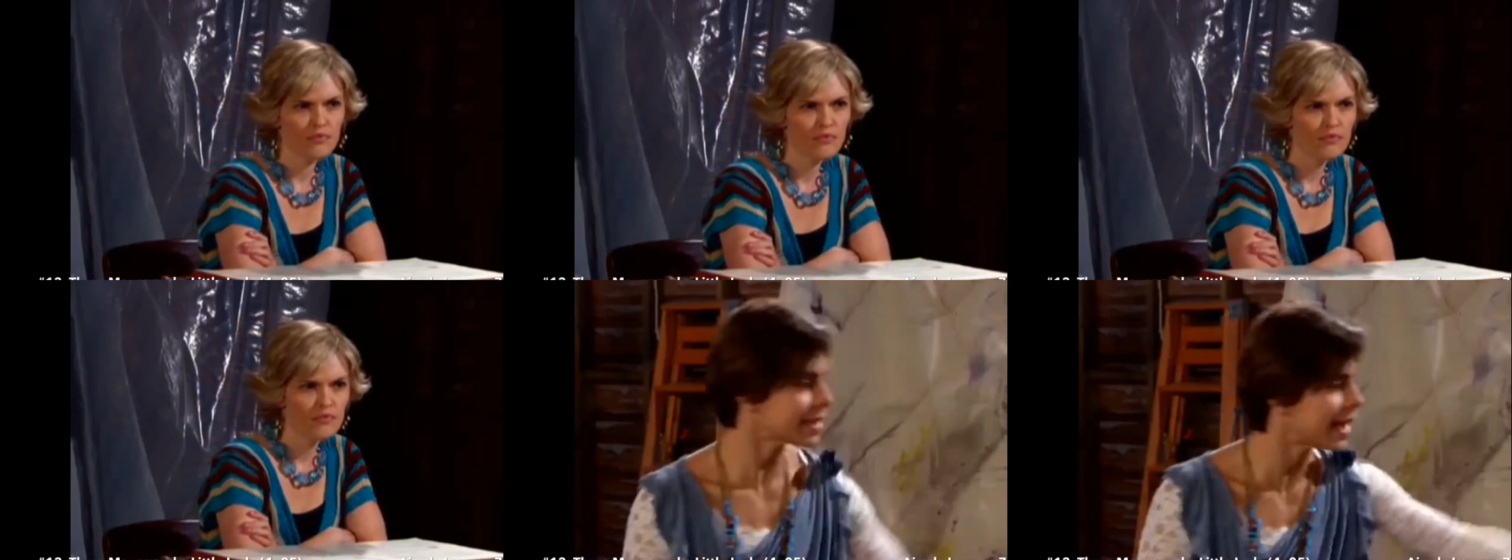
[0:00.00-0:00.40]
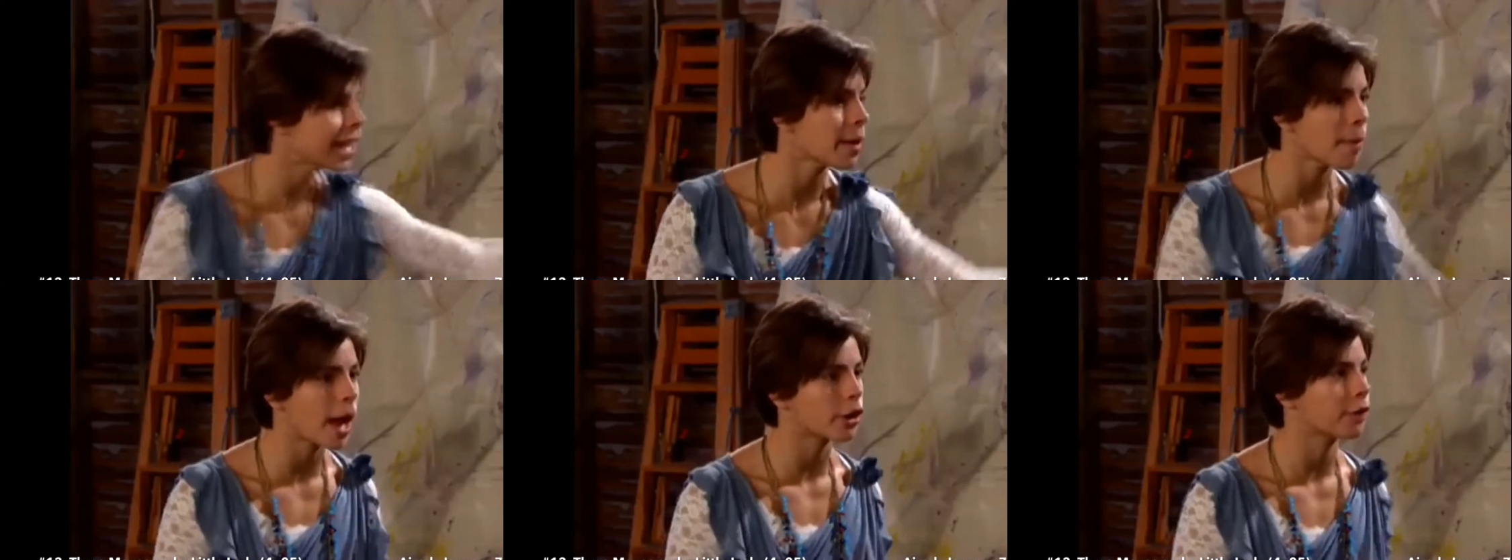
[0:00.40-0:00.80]

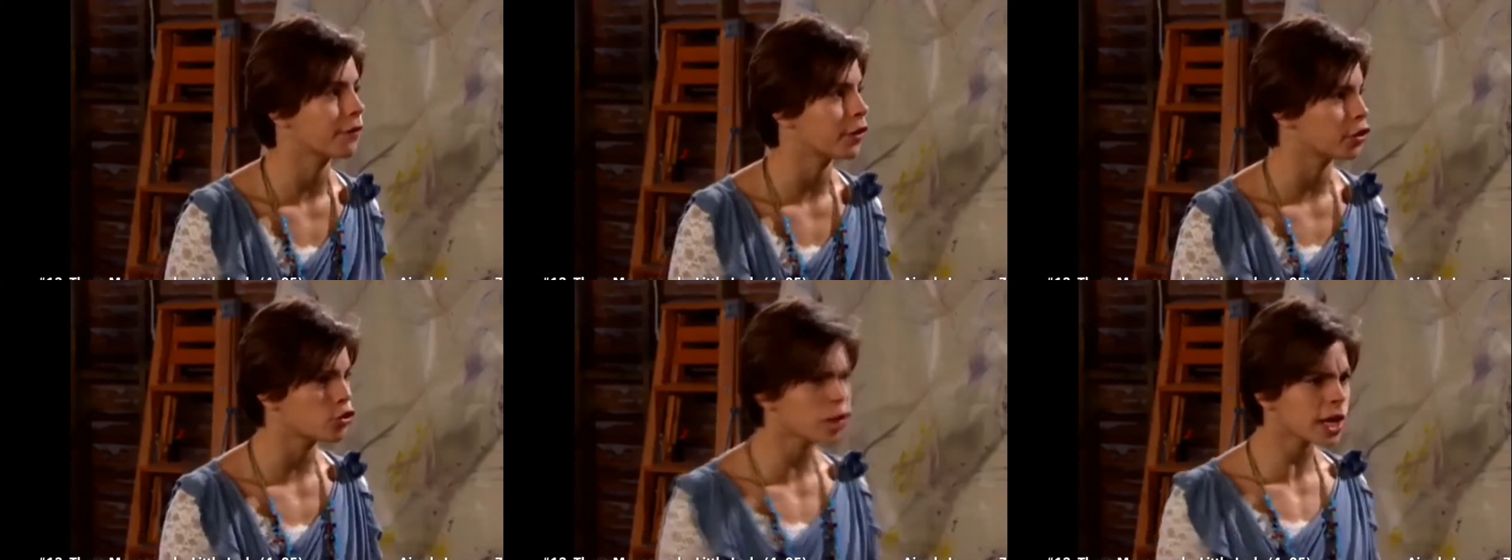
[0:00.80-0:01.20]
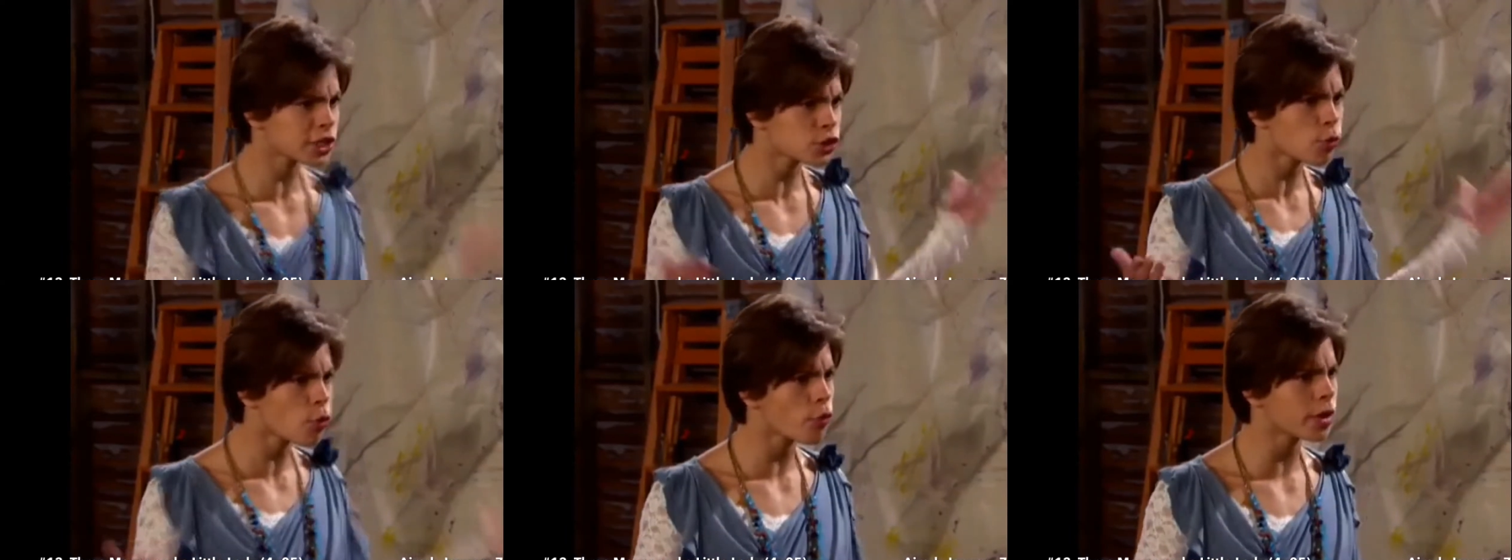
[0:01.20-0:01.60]
Justin, get him out of here.
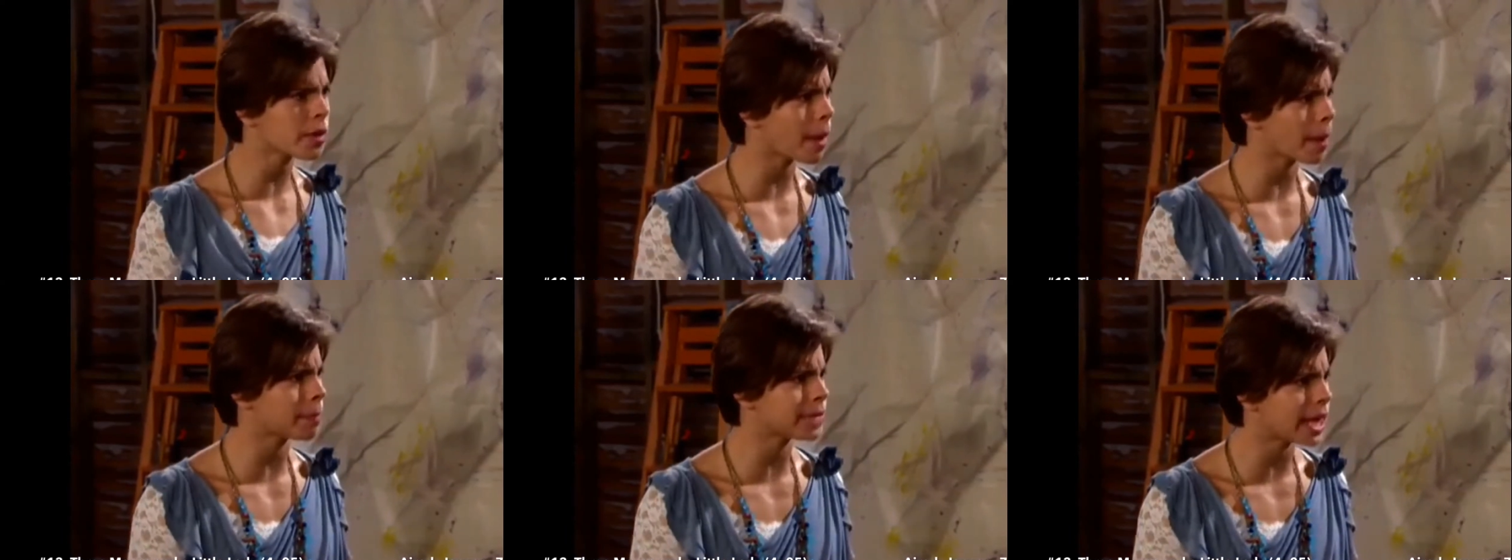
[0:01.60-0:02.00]
You guys are ruining my